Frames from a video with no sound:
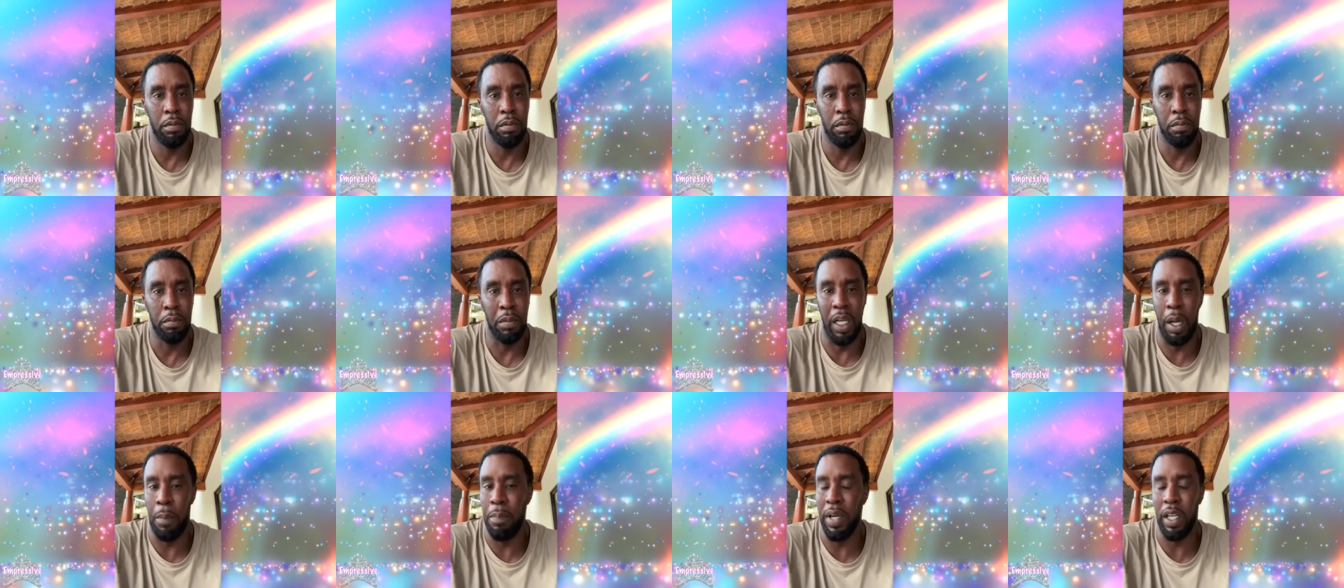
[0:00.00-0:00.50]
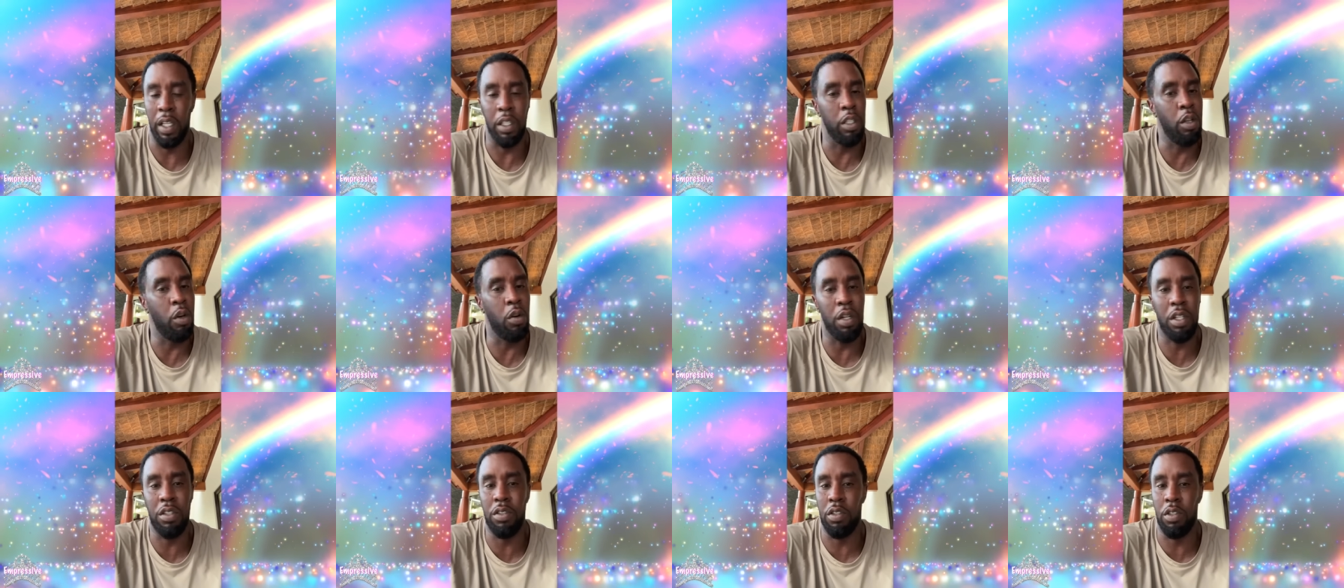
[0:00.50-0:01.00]
But I make
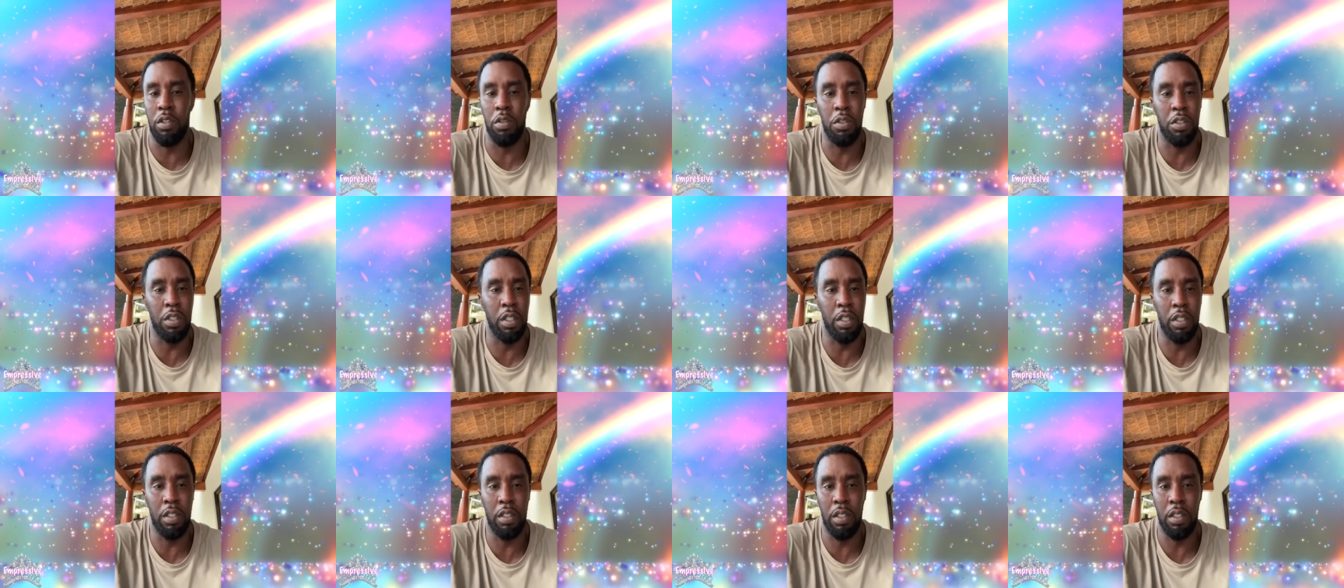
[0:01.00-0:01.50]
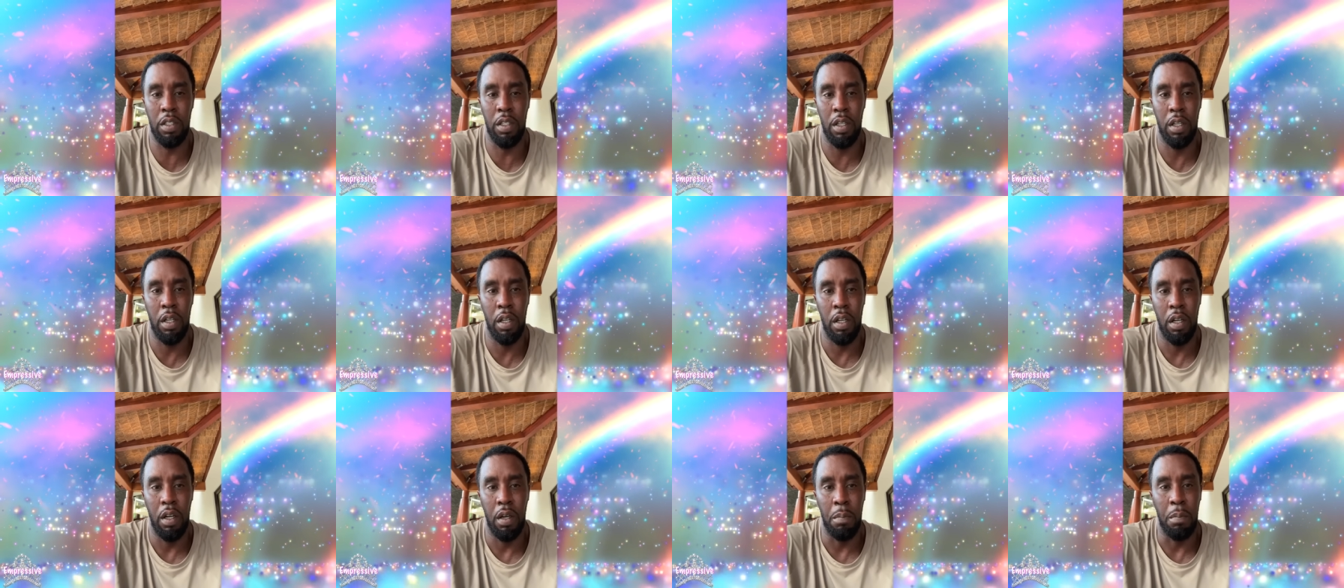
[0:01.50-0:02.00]
no excuses.
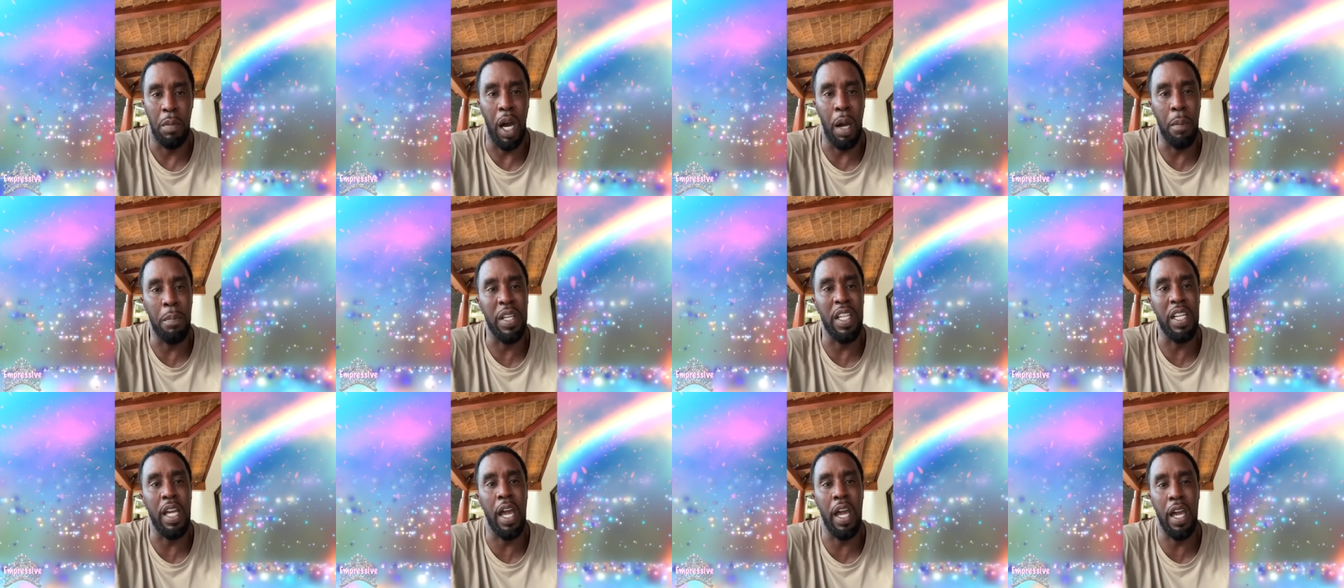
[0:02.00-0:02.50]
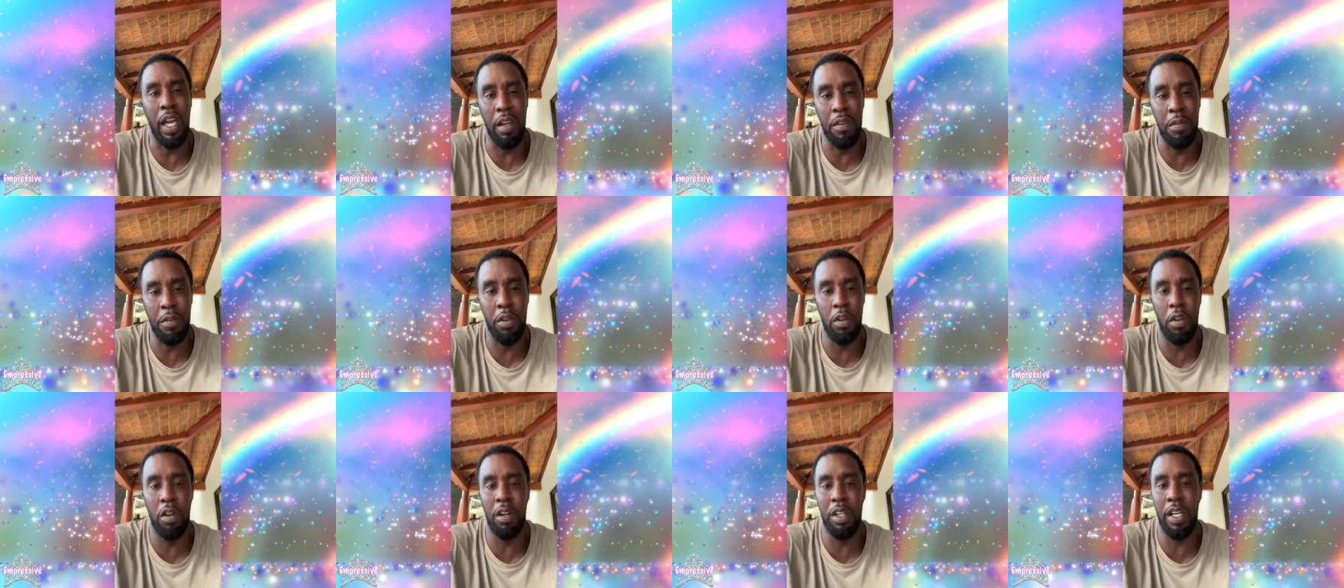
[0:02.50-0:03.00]
My
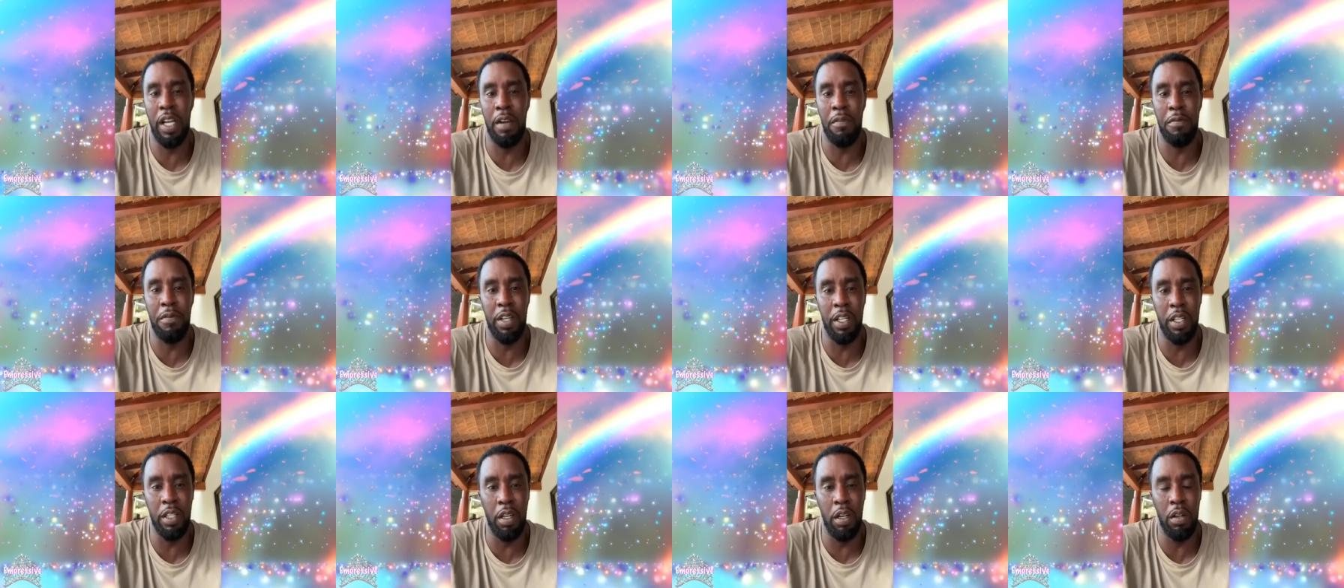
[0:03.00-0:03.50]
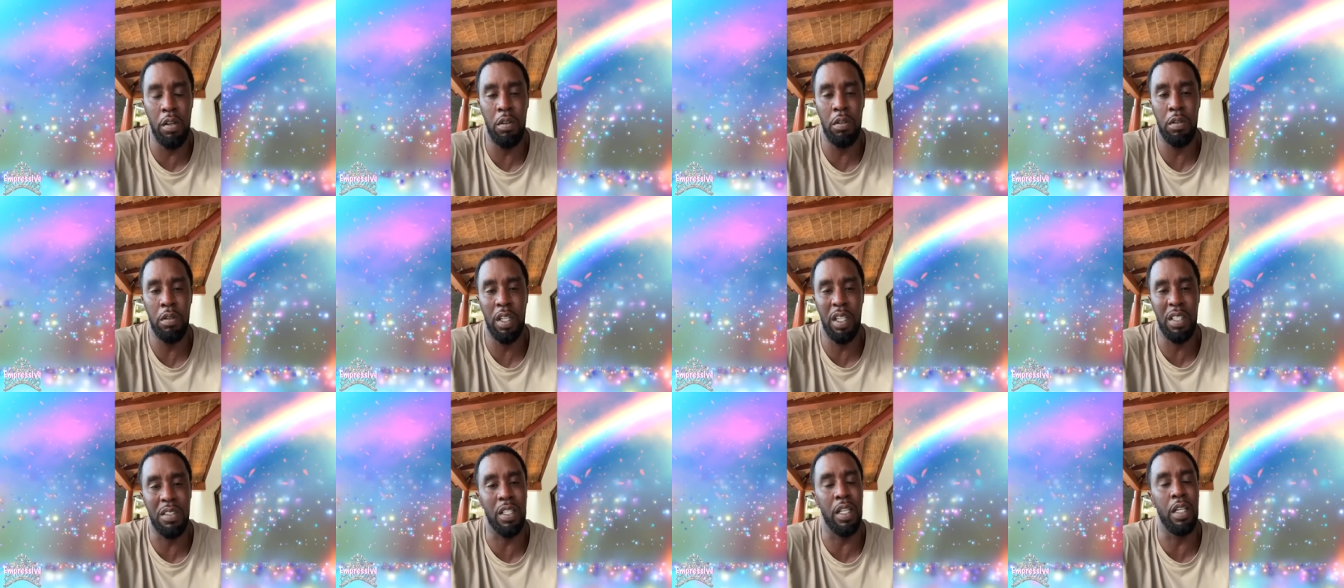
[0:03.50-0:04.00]
behavior on that video
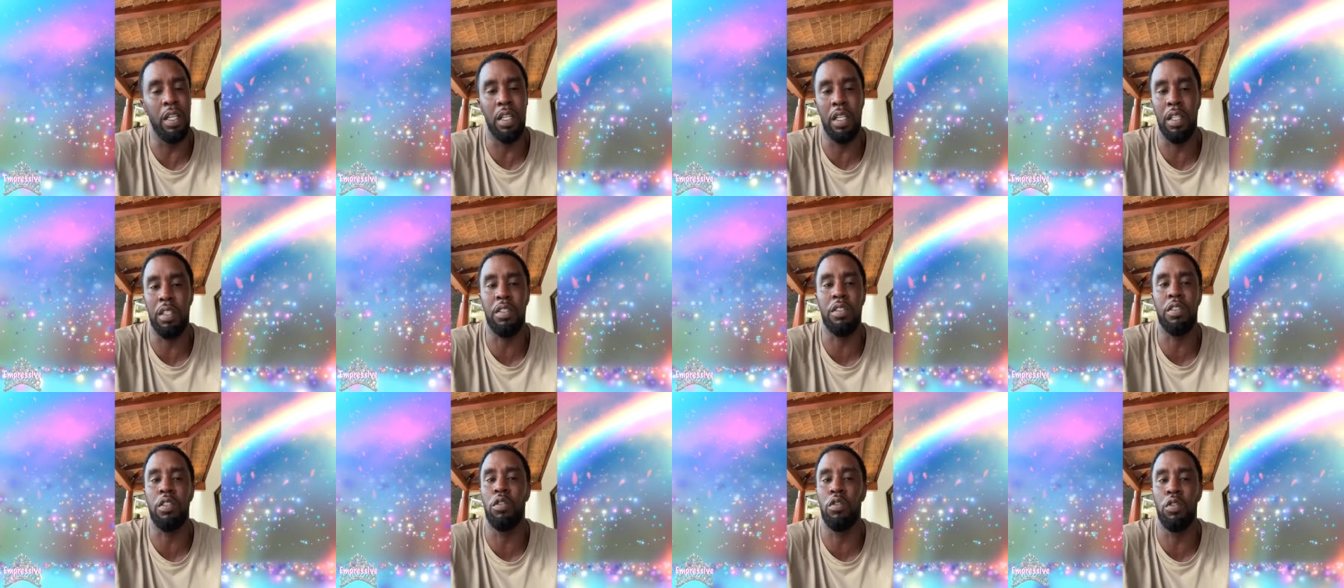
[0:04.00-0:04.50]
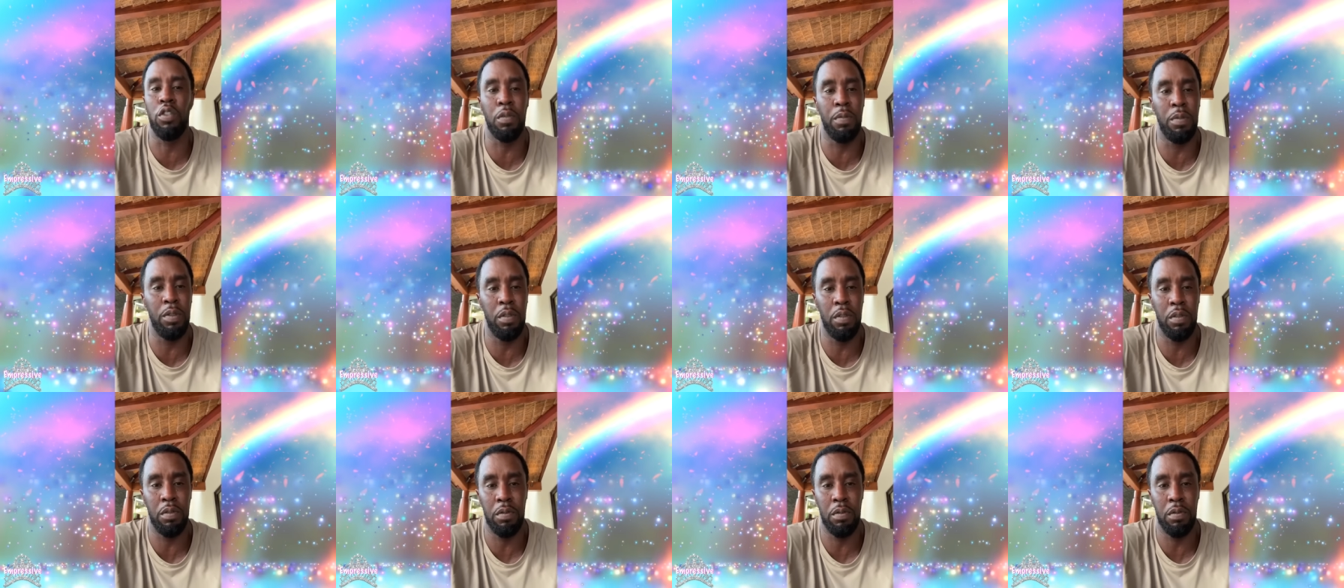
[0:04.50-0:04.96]
is inexcusable.